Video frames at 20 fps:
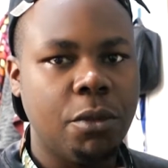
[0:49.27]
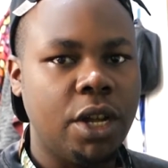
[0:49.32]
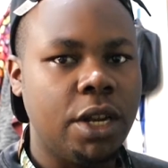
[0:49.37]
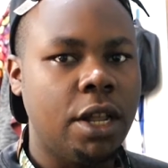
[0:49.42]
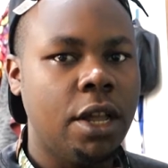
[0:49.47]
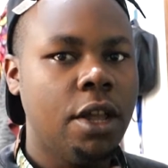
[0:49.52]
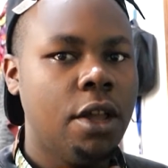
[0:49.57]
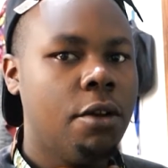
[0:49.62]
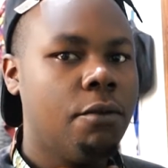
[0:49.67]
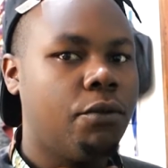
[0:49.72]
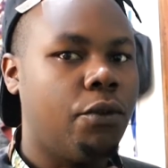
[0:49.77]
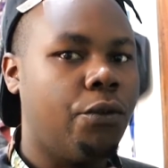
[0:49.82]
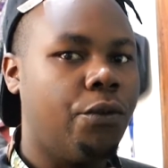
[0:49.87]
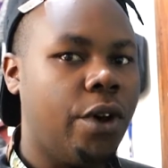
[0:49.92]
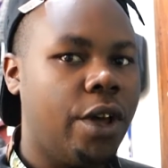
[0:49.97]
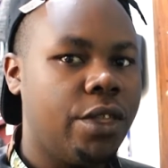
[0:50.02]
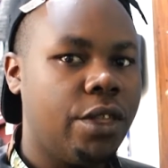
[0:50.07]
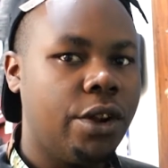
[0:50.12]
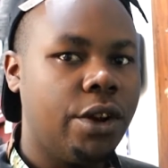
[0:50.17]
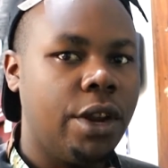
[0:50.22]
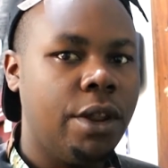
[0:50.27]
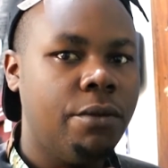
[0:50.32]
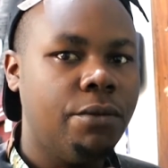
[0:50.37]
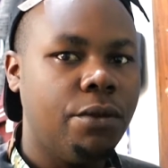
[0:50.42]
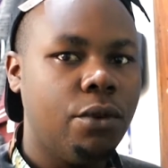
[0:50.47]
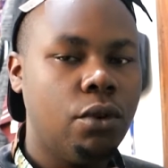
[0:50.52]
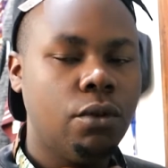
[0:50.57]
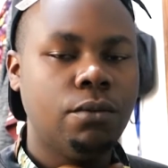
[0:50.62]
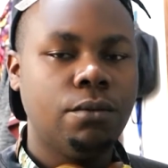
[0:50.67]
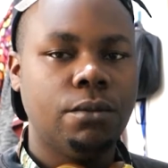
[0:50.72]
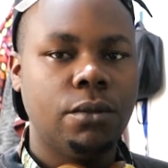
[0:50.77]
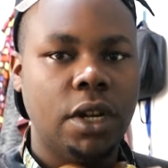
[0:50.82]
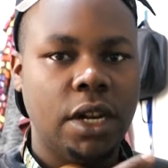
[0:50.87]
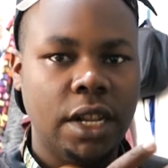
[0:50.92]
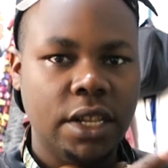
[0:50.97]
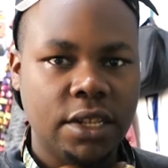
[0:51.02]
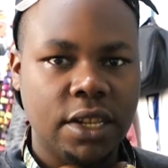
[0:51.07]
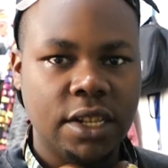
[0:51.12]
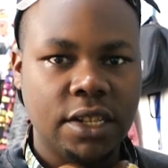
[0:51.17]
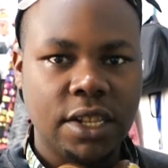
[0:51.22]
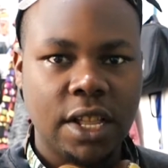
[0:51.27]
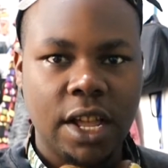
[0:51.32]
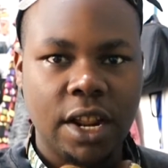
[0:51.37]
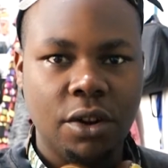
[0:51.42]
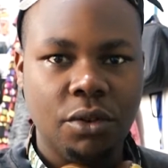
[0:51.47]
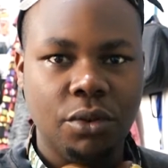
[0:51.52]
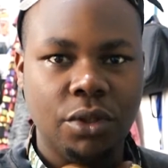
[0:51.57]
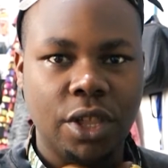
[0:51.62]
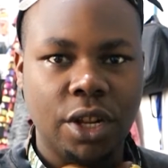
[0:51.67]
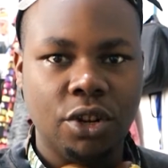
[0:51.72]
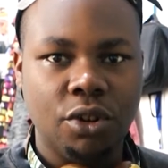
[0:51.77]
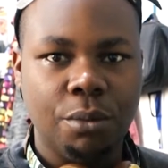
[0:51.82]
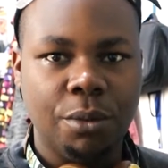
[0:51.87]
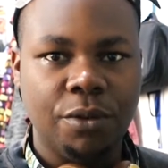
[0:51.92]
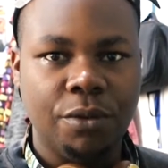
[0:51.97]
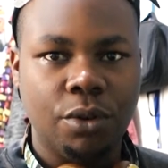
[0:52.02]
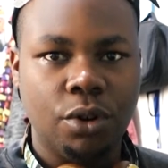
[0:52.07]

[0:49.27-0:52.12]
But for further info, let's get started with Adobe